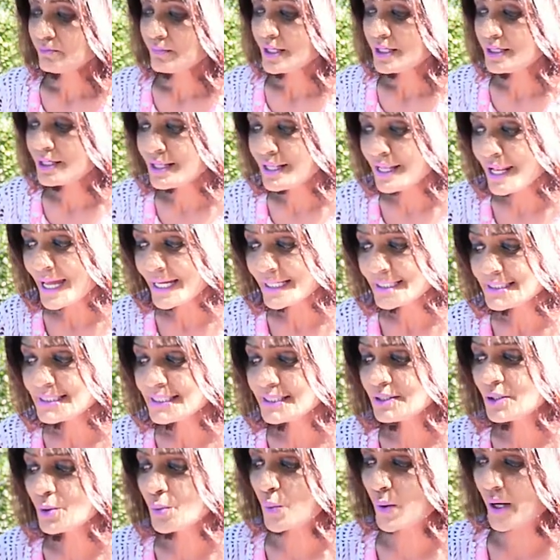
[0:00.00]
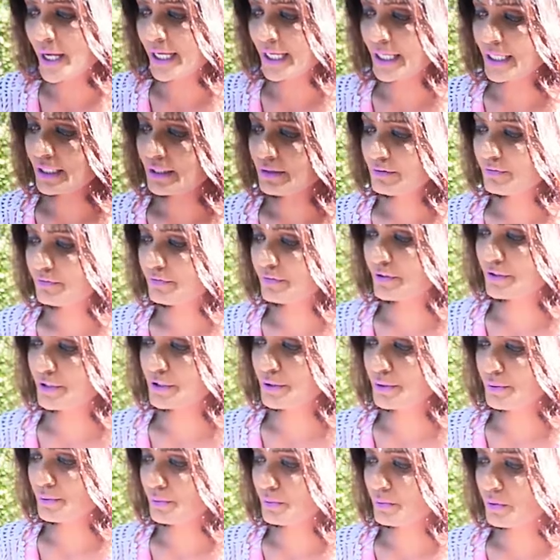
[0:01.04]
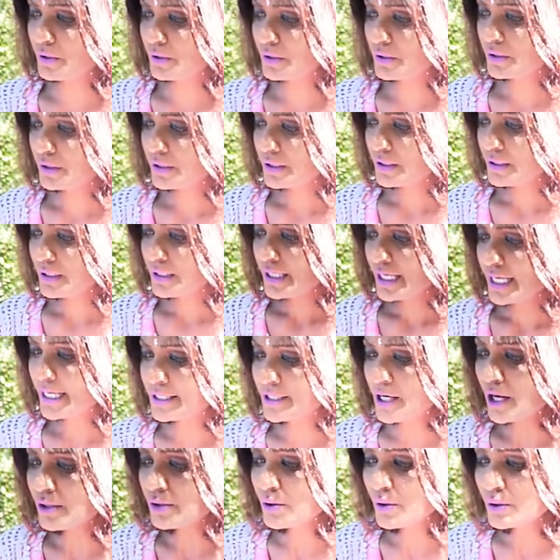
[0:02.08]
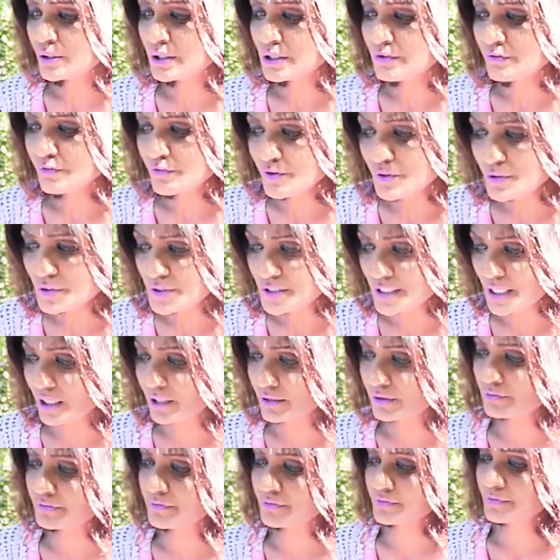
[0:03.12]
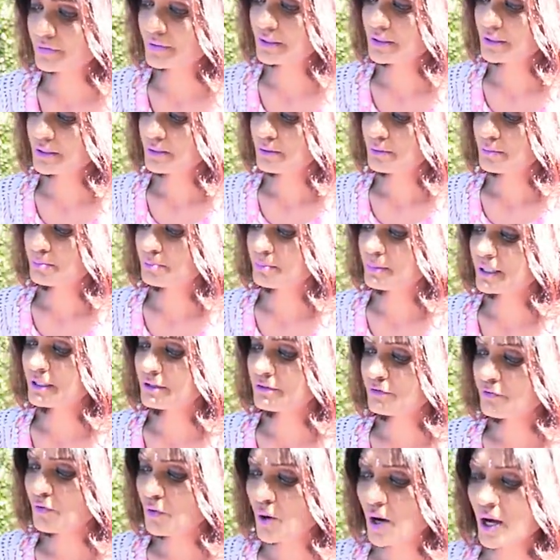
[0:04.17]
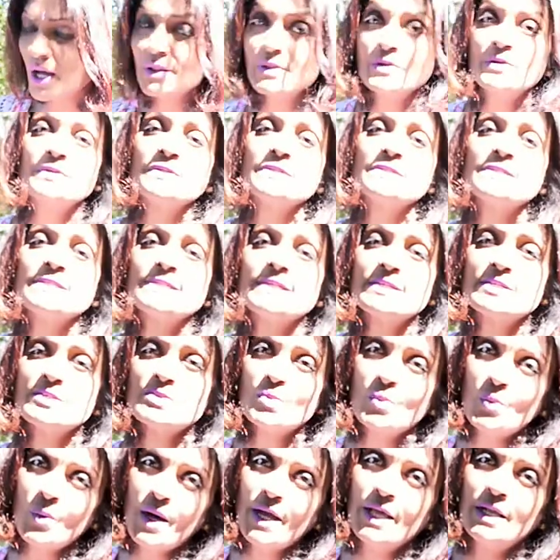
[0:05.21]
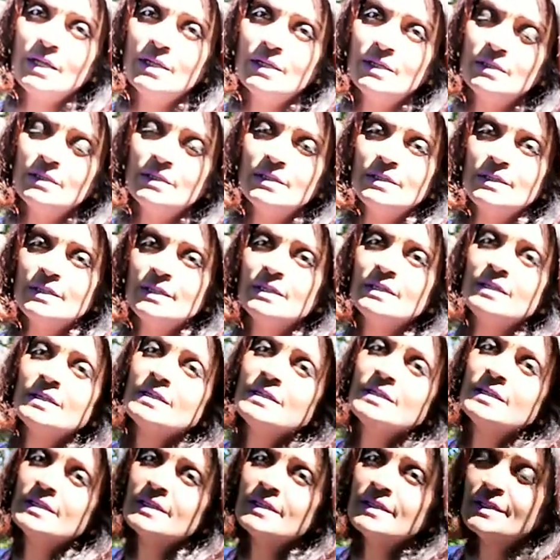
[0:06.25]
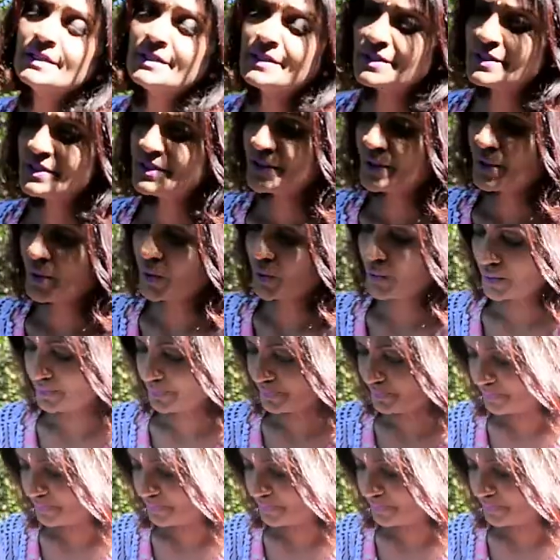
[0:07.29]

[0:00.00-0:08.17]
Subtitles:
lighting the way for you, and not only for yourself, but for others as well. So,